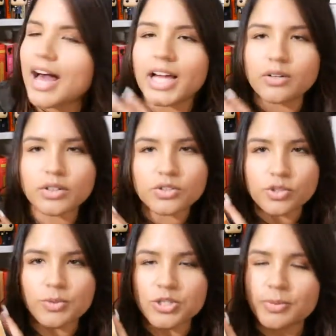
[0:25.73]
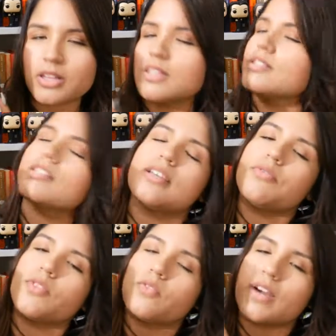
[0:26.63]
I don't know too much about this
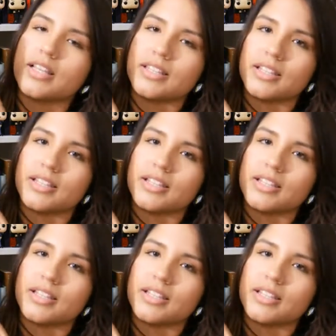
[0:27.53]
except for the fact